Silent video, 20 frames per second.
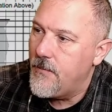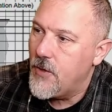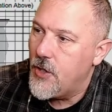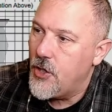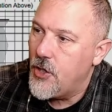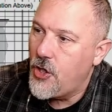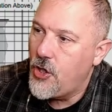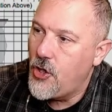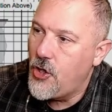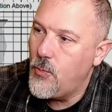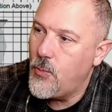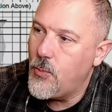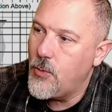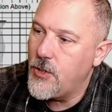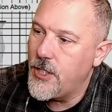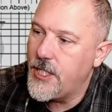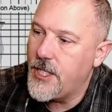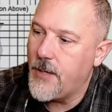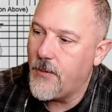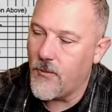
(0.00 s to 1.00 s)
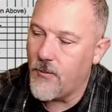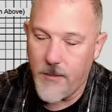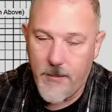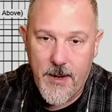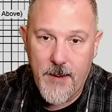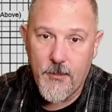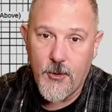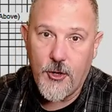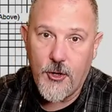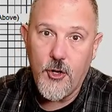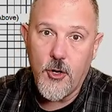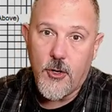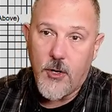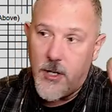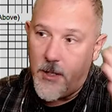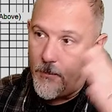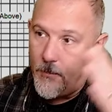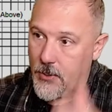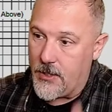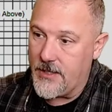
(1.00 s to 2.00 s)
you would, remember, you're going to
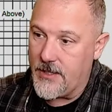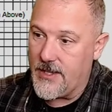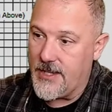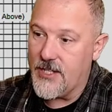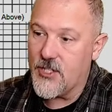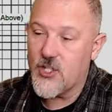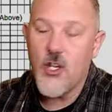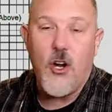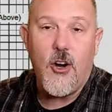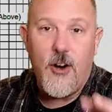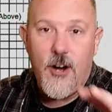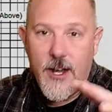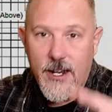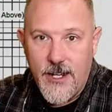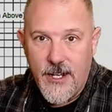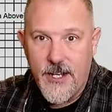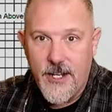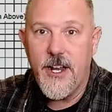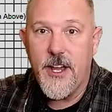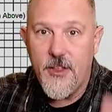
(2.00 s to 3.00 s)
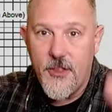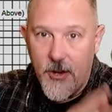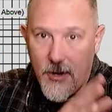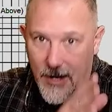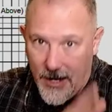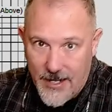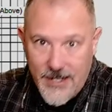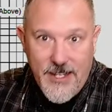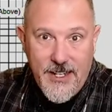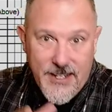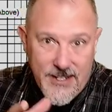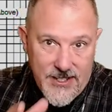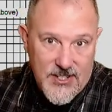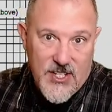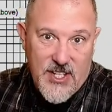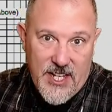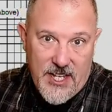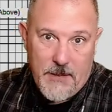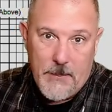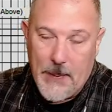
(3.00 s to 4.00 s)
put this on another onion
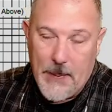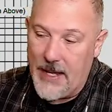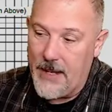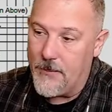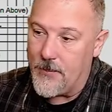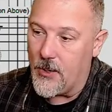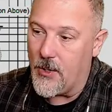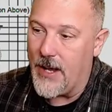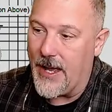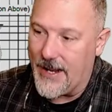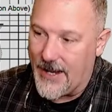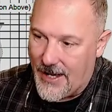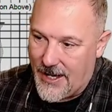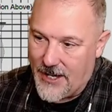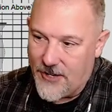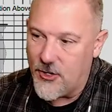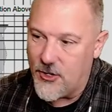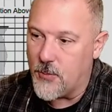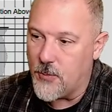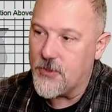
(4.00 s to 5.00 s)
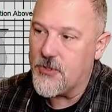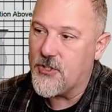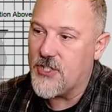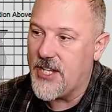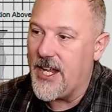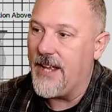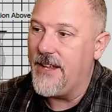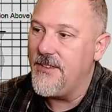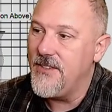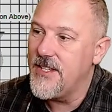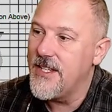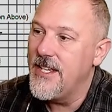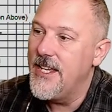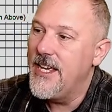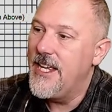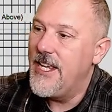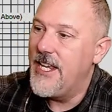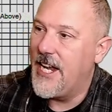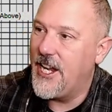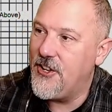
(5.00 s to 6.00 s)
skin paper at one hundred percent,
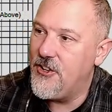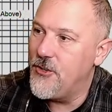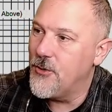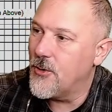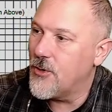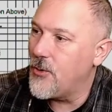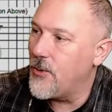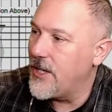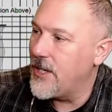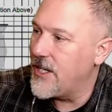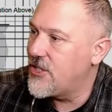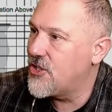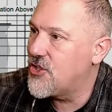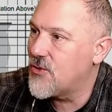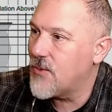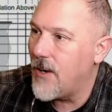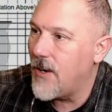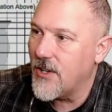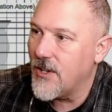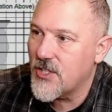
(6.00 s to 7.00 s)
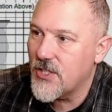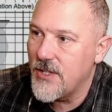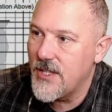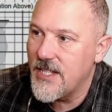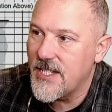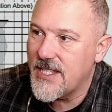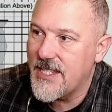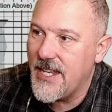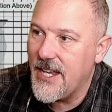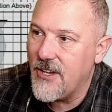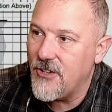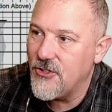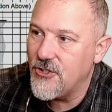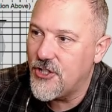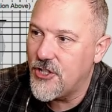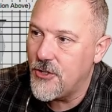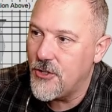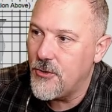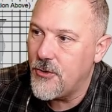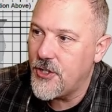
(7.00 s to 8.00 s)
and you're going to draw. So this tells
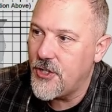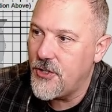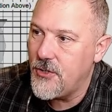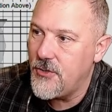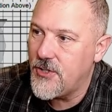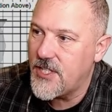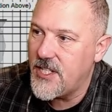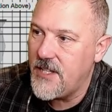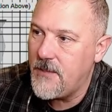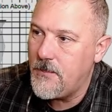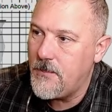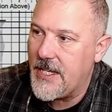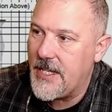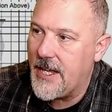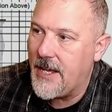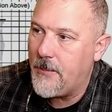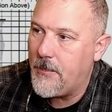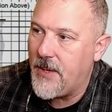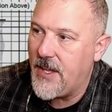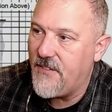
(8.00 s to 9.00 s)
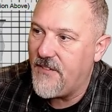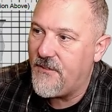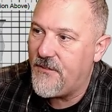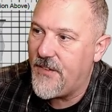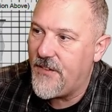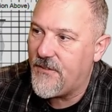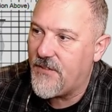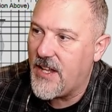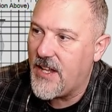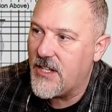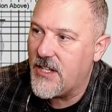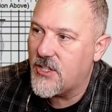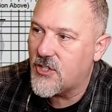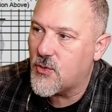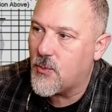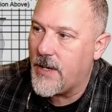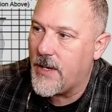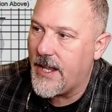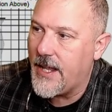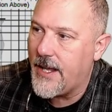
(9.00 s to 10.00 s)
you Q C B A B, fifteen to
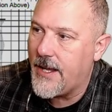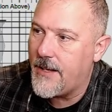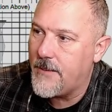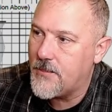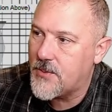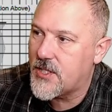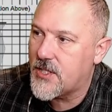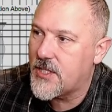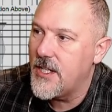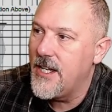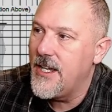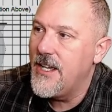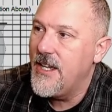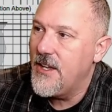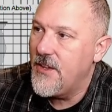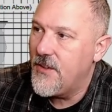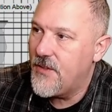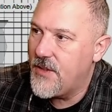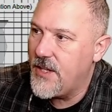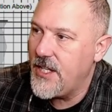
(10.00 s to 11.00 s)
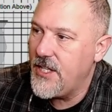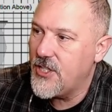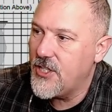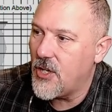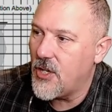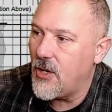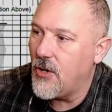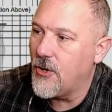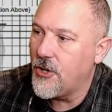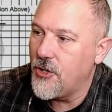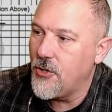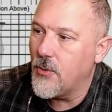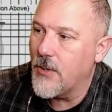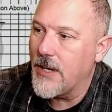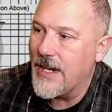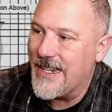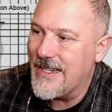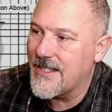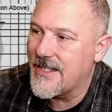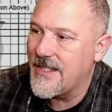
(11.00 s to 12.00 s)
twenty amps, these are your
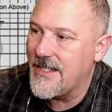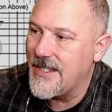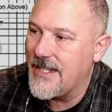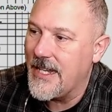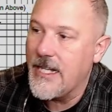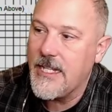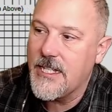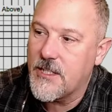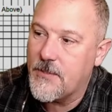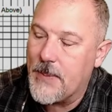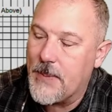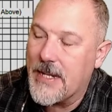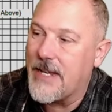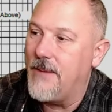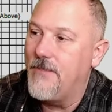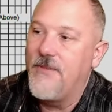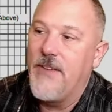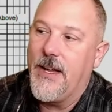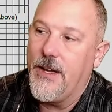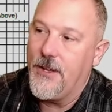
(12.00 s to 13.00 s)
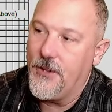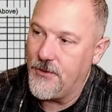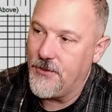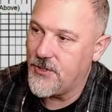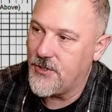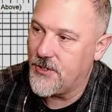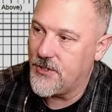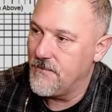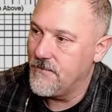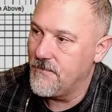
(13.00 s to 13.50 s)
instantaneous pickup values.